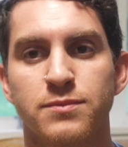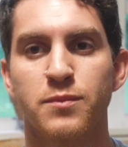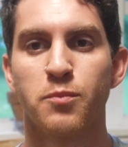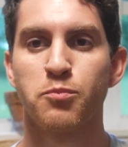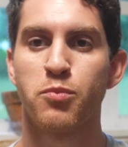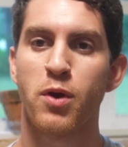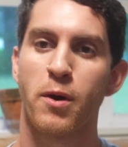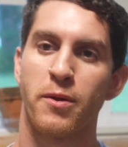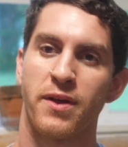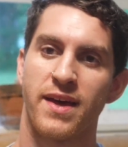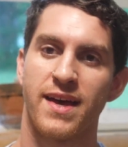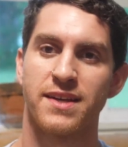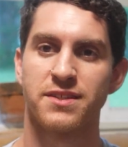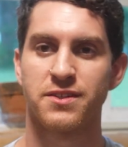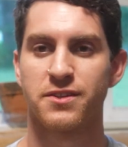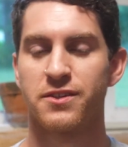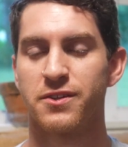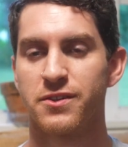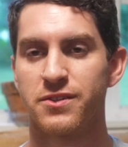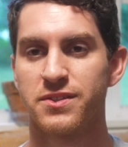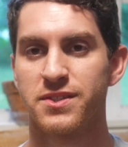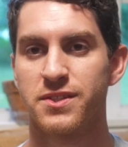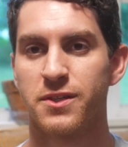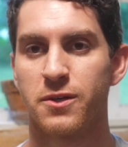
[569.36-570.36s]
Probably asking
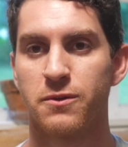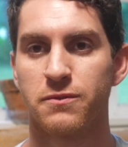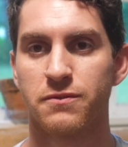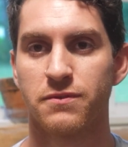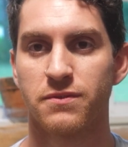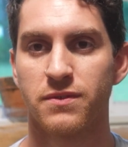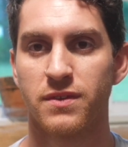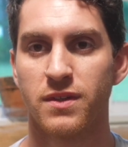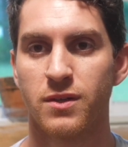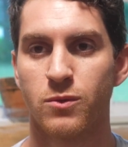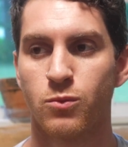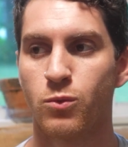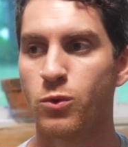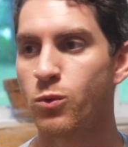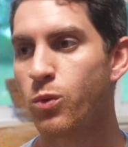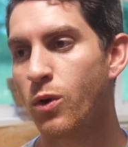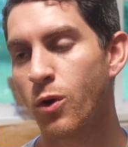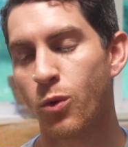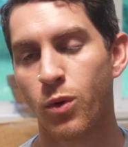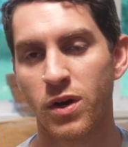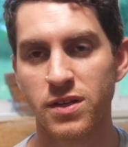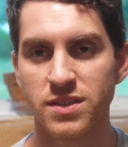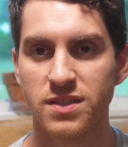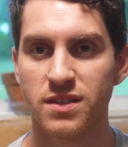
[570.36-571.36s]
yourself, well,
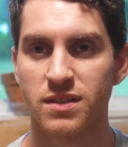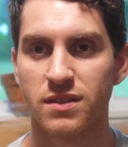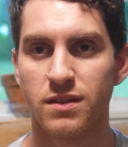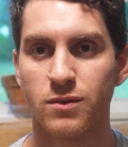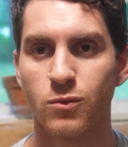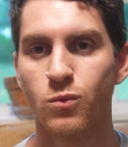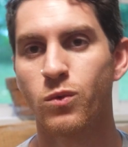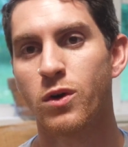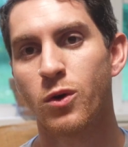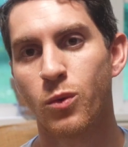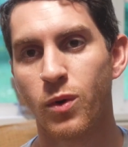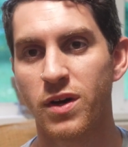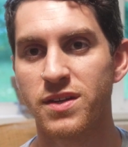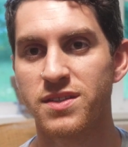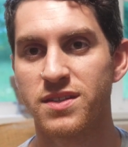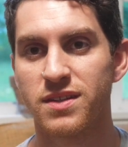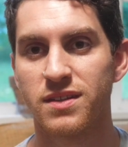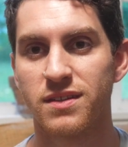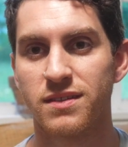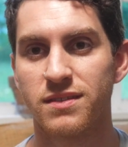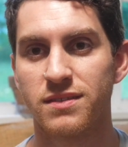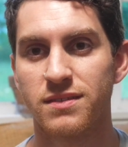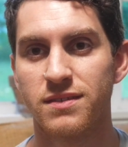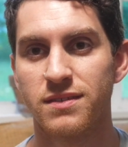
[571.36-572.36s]
what was it? What was
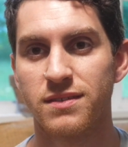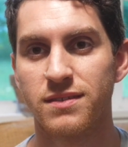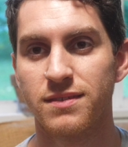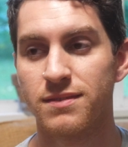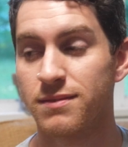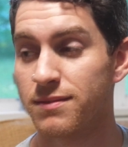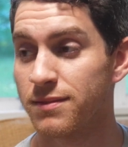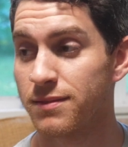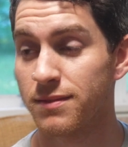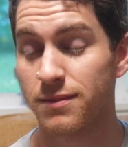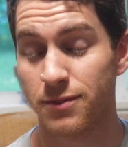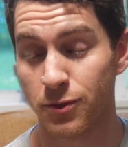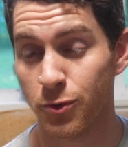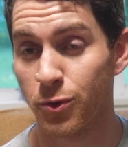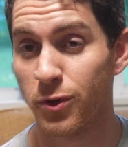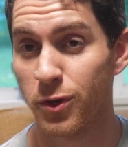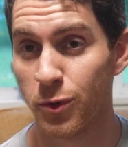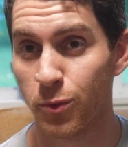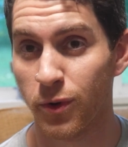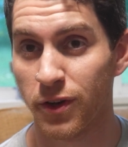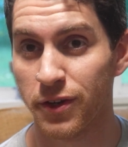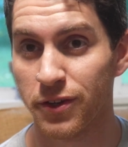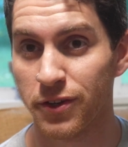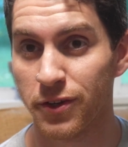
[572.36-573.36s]
it? You really
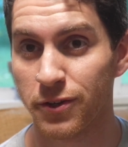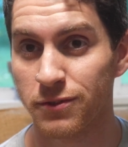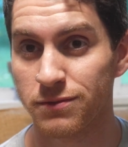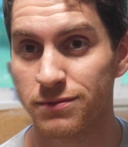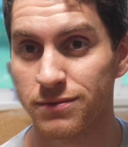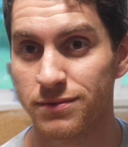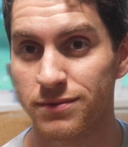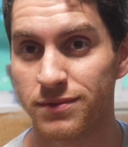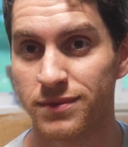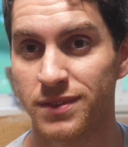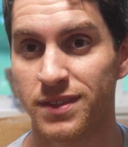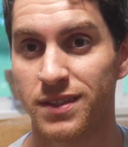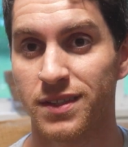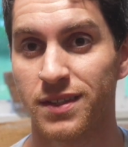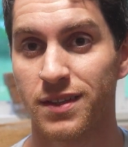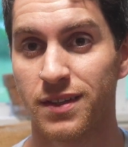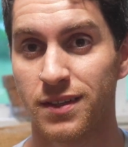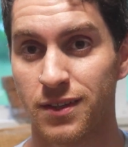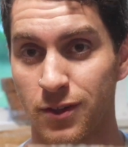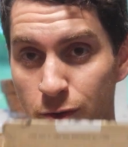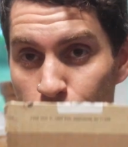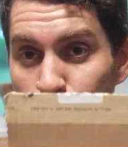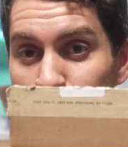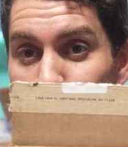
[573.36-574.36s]
want to know?
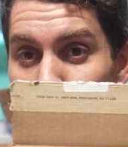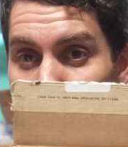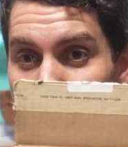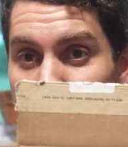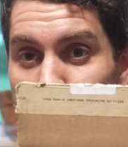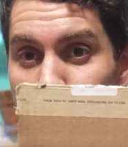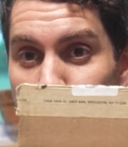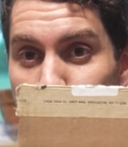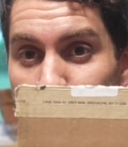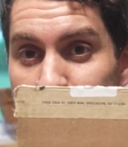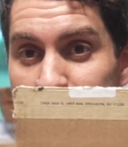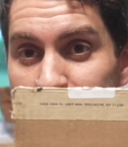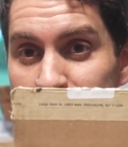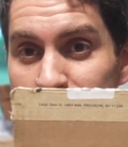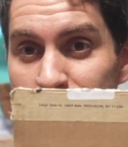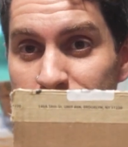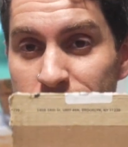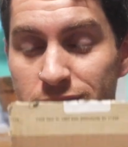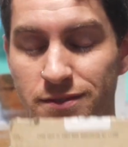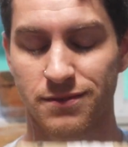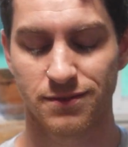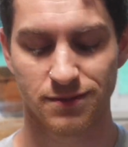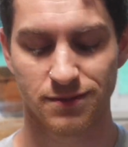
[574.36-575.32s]
You really want to know what's in here?